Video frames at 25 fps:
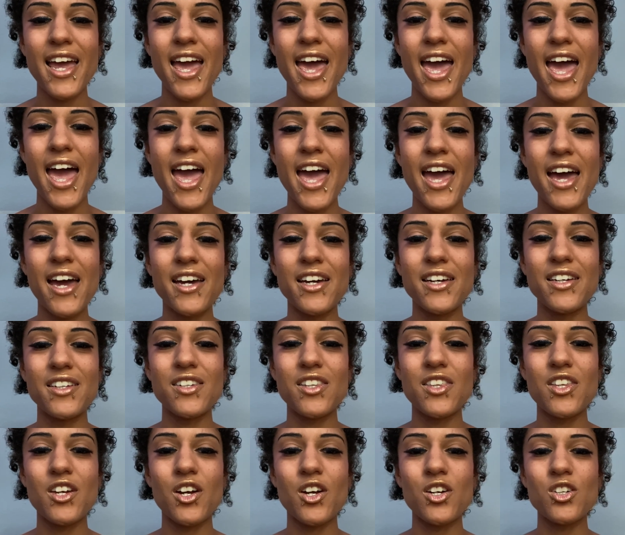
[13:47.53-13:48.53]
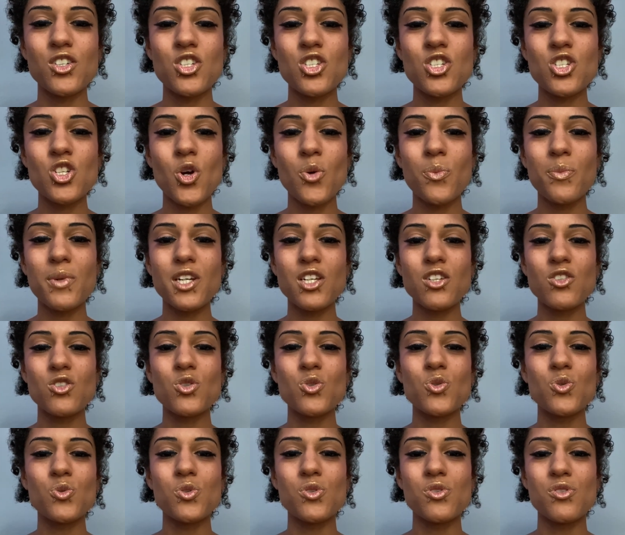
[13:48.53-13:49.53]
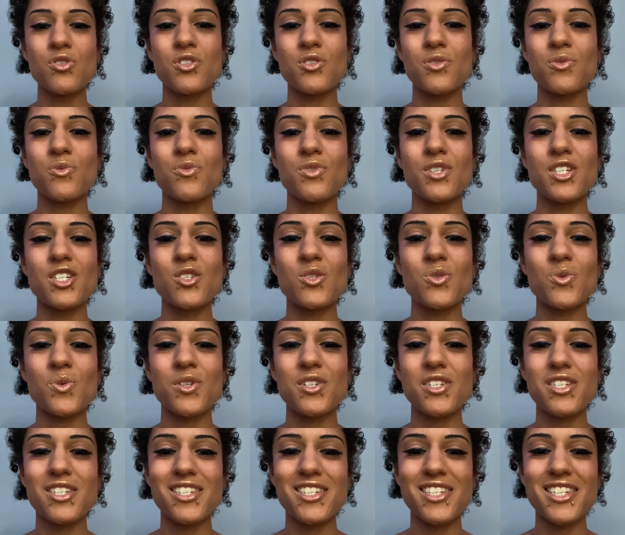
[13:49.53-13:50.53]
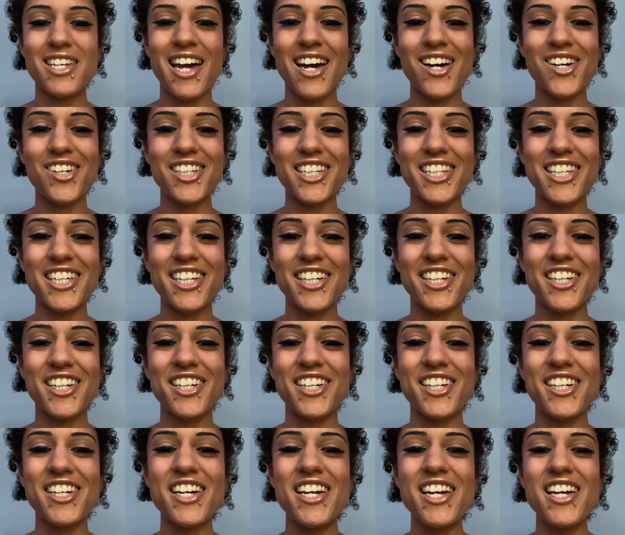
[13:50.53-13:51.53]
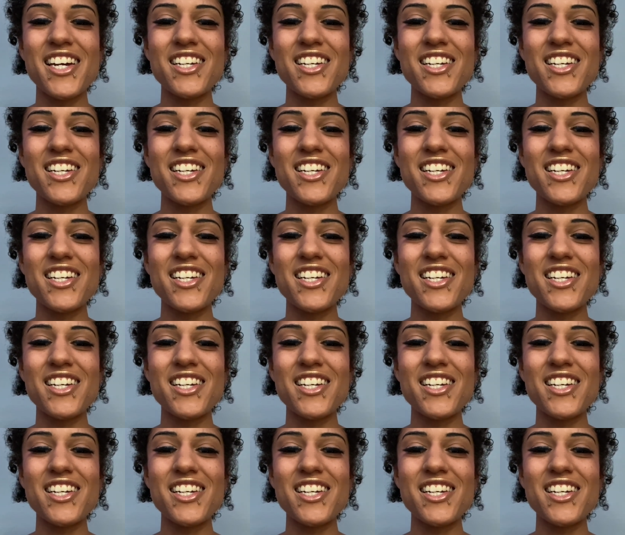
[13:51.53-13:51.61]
and there are so many tools and resources out here